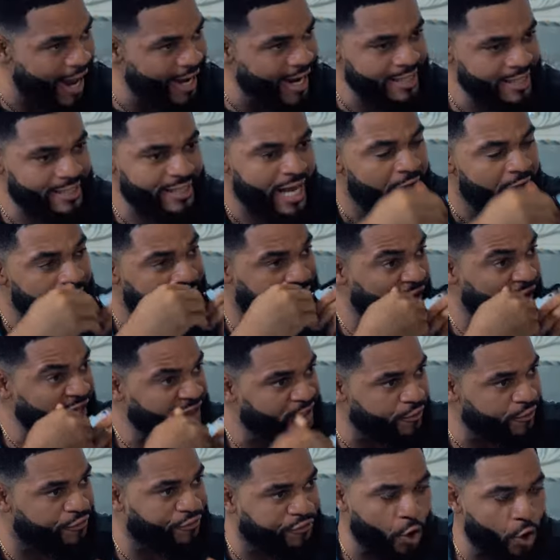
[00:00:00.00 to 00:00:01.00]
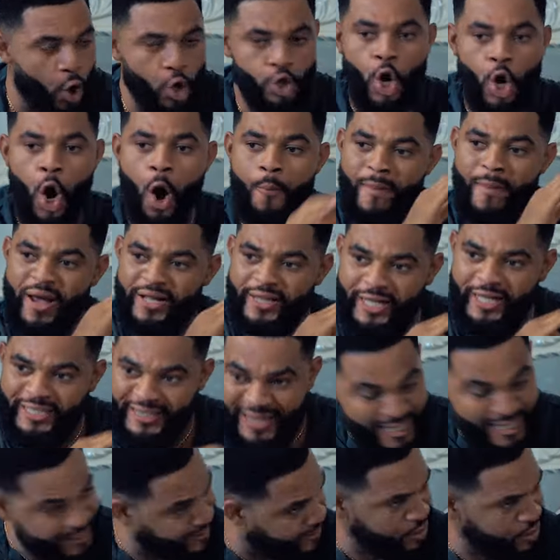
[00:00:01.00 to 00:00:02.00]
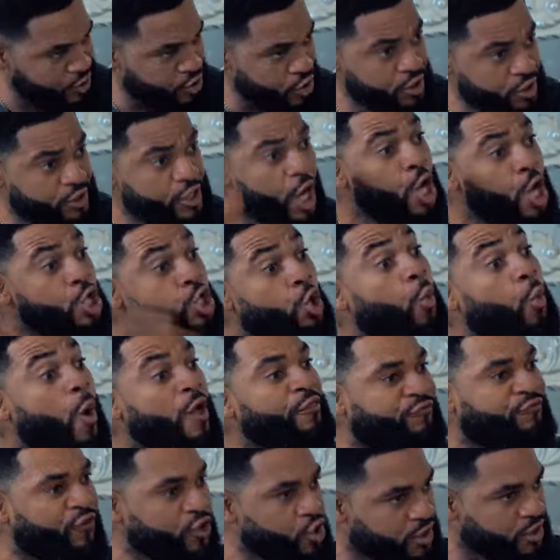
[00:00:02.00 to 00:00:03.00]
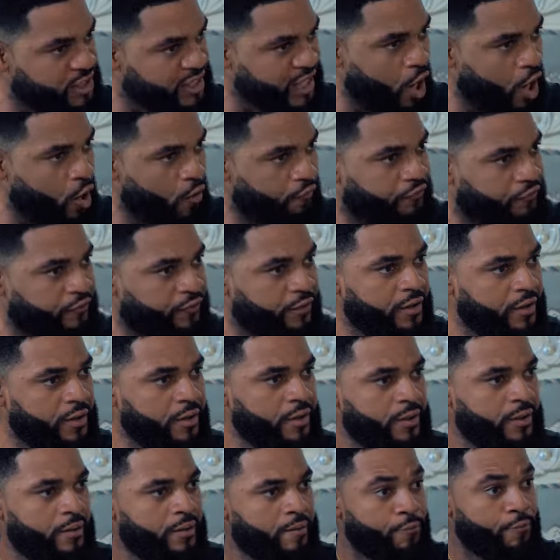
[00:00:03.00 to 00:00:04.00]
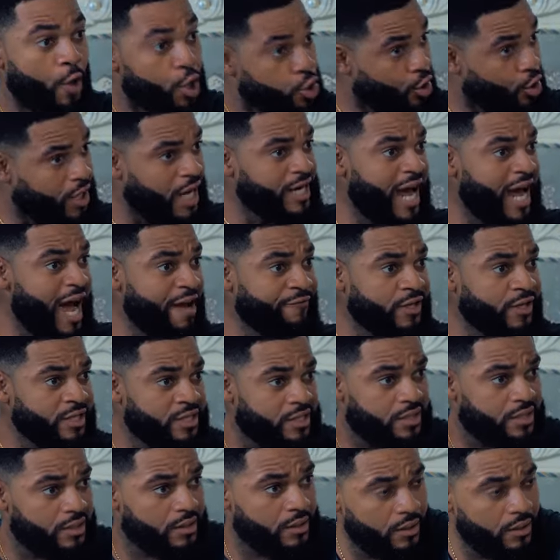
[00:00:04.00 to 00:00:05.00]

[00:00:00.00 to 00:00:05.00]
palace, take the throne, or make the decisions you want for yourself. No, you can have it.